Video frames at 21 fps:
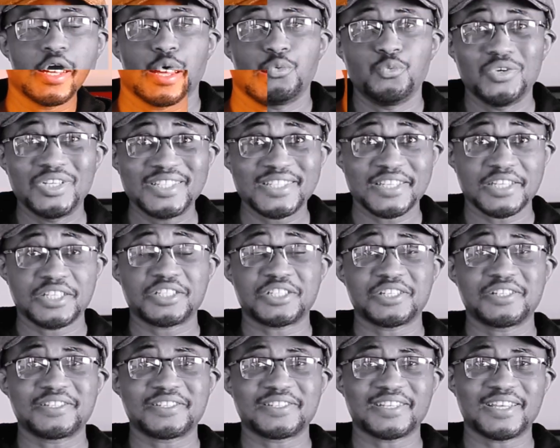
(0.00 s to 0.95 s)

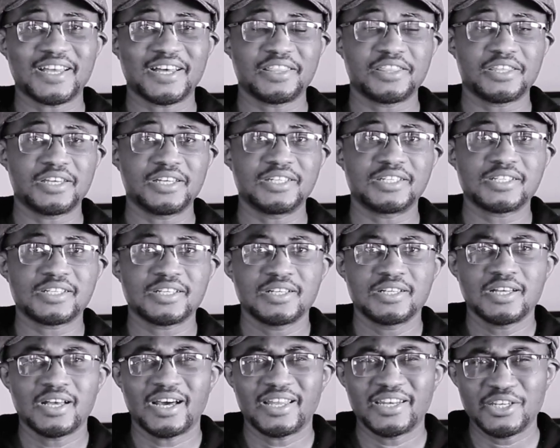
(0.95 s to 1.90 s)
Researchers gathered
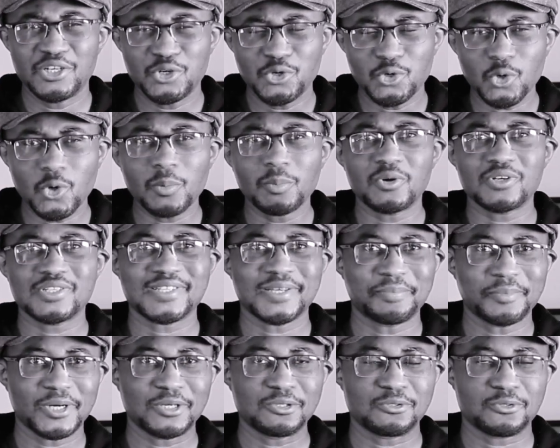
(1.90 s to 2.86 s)
an enormous
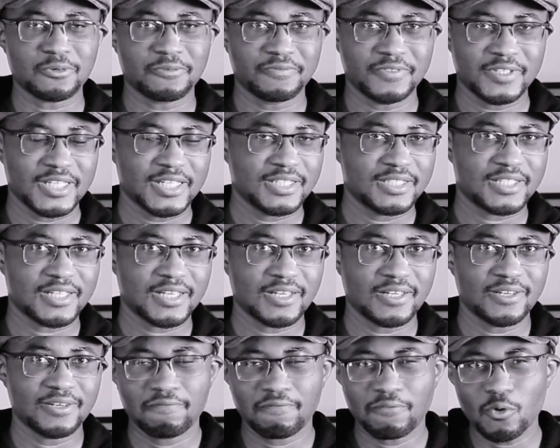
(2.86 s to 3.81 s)
amount of data.
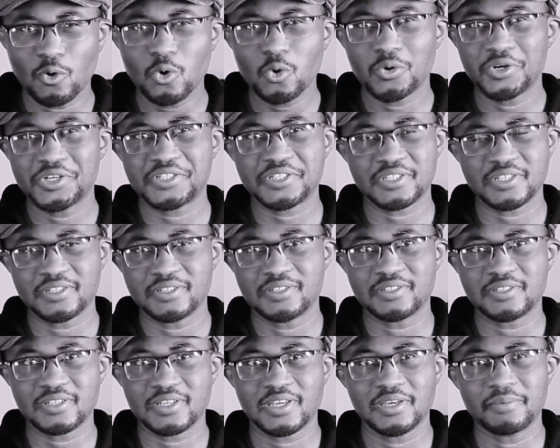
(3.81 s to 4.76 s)
4
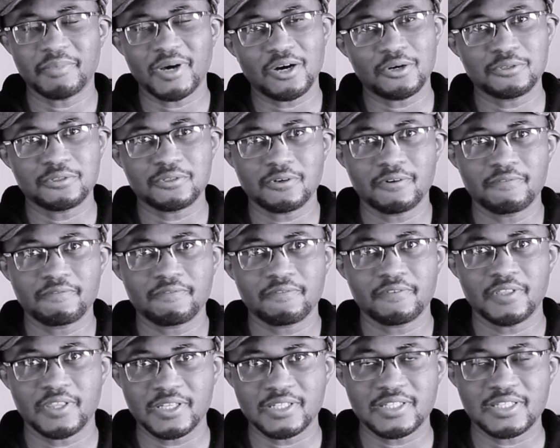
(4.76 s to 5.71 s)
questions came out of
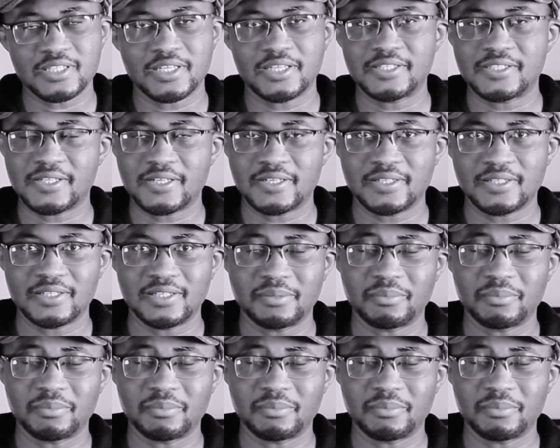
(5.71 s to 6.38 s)
this data.